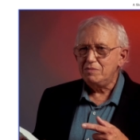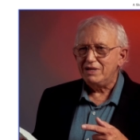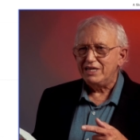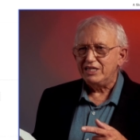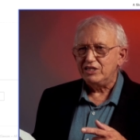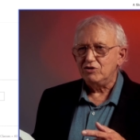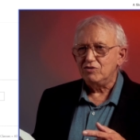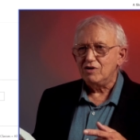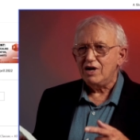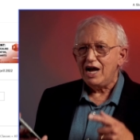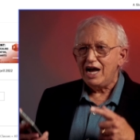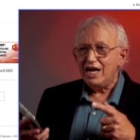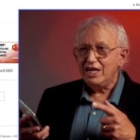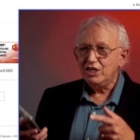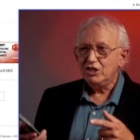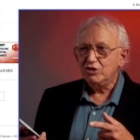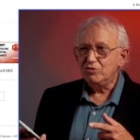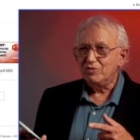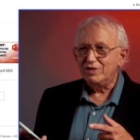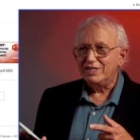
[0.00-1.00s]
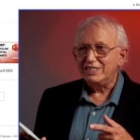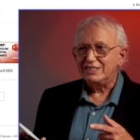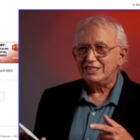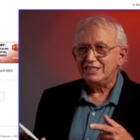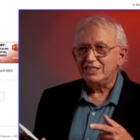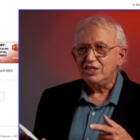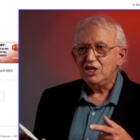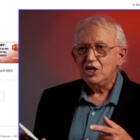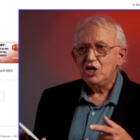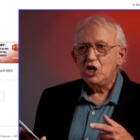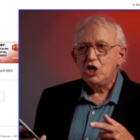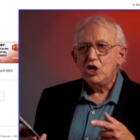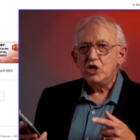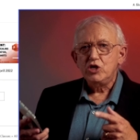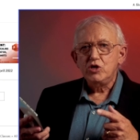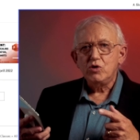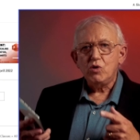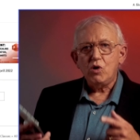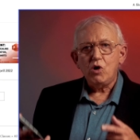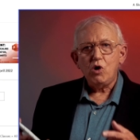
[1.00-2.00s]
menu under recent,
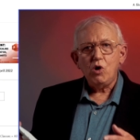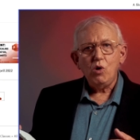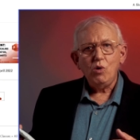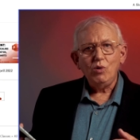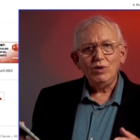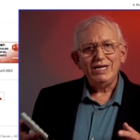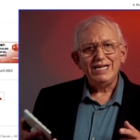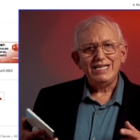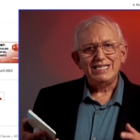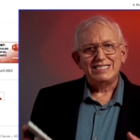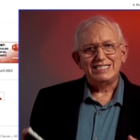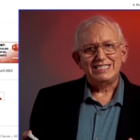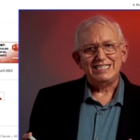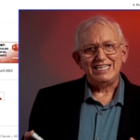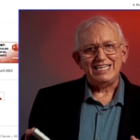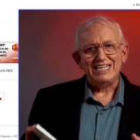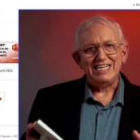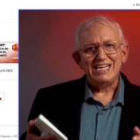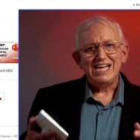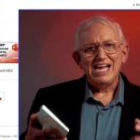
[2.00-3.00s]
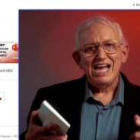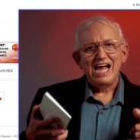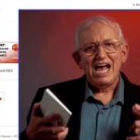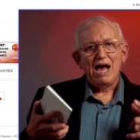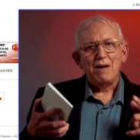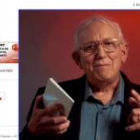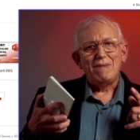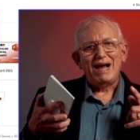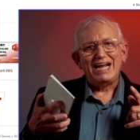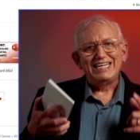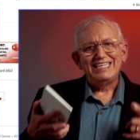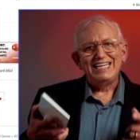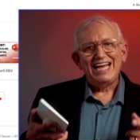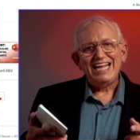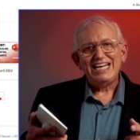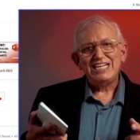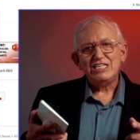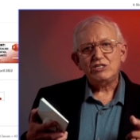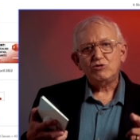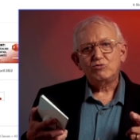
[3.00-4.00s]
you only see my
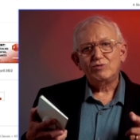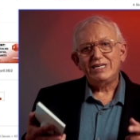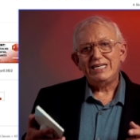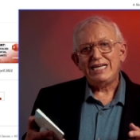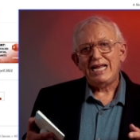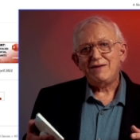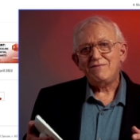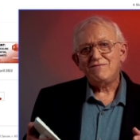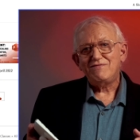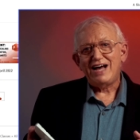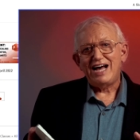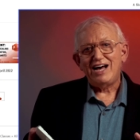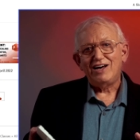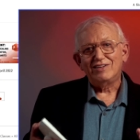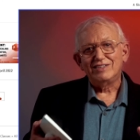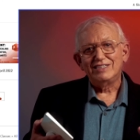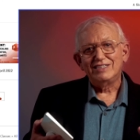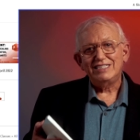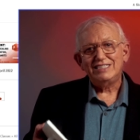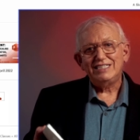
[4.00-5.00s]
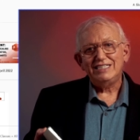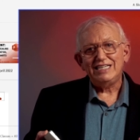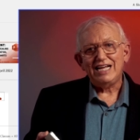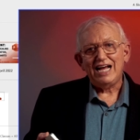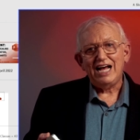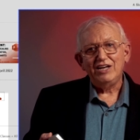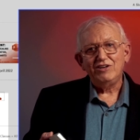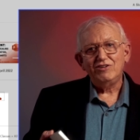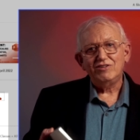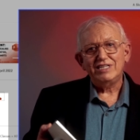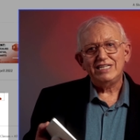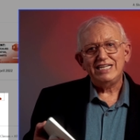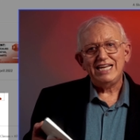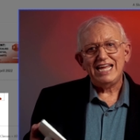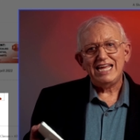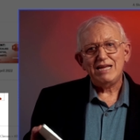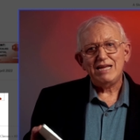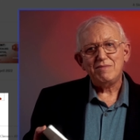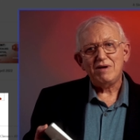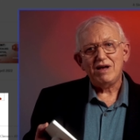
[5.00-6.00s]
latest renamed file listed under the
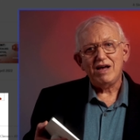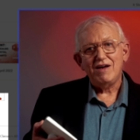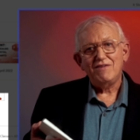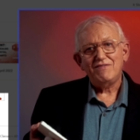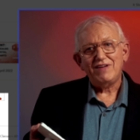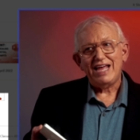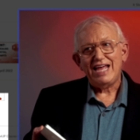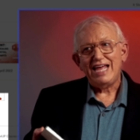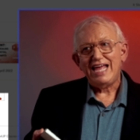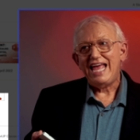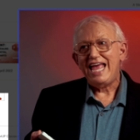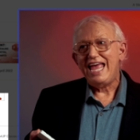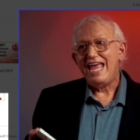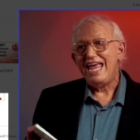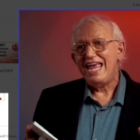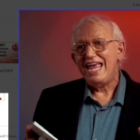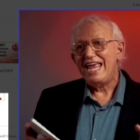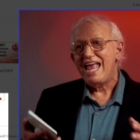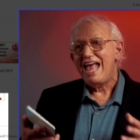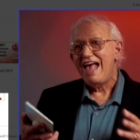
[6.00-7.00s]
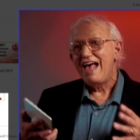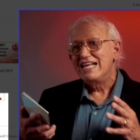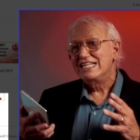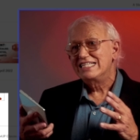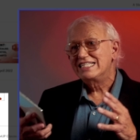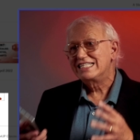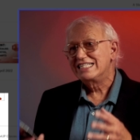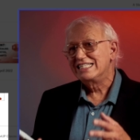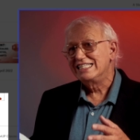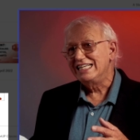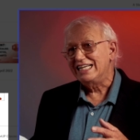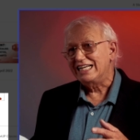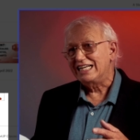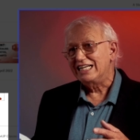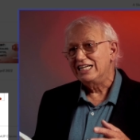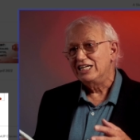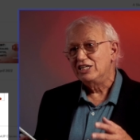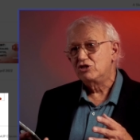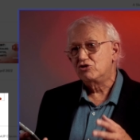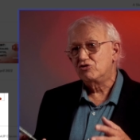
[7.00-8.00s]
name of a slick
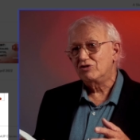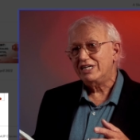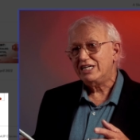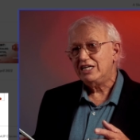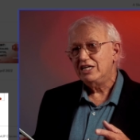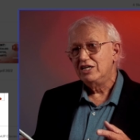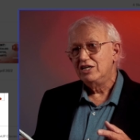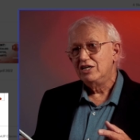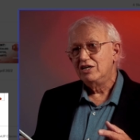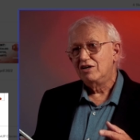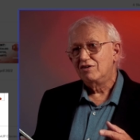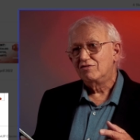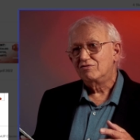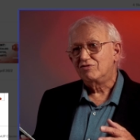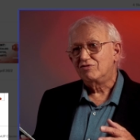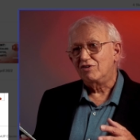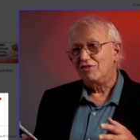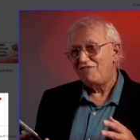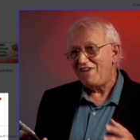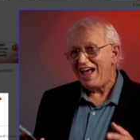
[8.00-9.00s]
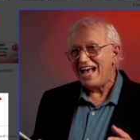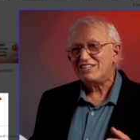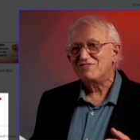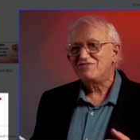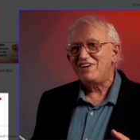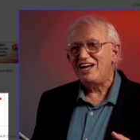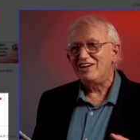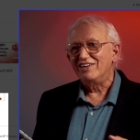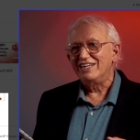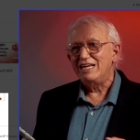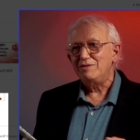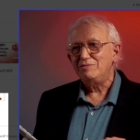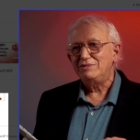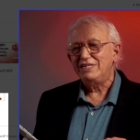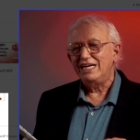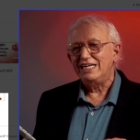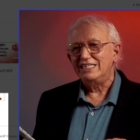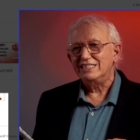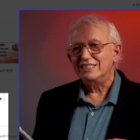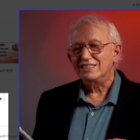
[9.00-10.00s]
trick for fast file name
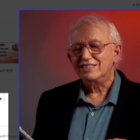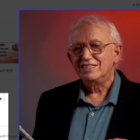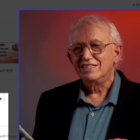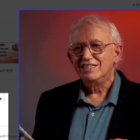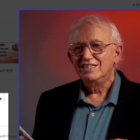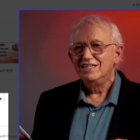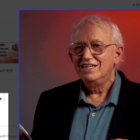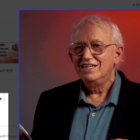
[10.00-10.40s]
changes.